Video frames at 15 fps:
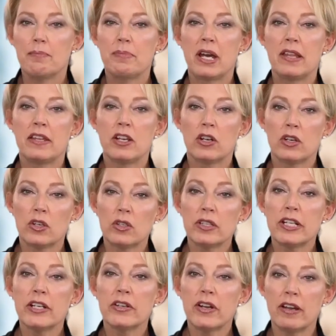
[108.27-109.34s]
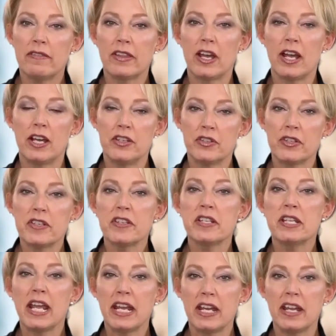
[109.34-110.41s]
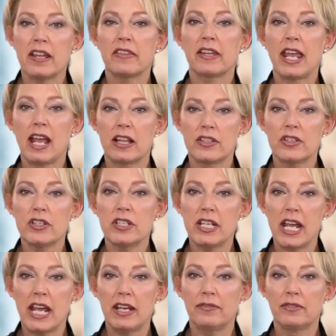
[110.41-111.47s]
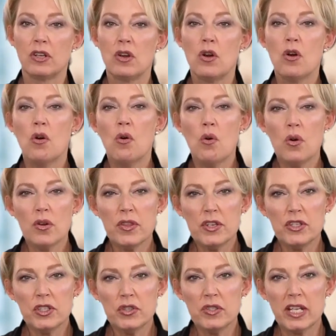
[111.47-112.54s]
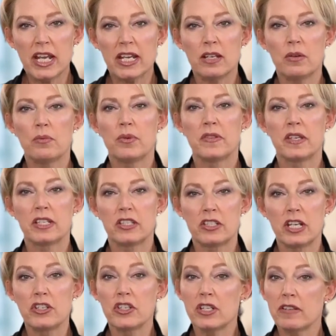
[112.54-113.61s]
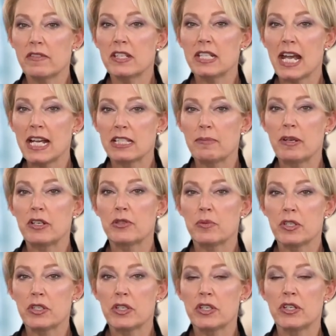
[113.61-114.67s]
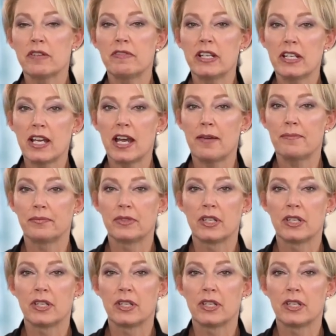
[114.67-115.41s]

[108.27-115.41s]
by the earlier of the 180th calendar day or the due date with extension of the taxpayer's return of income.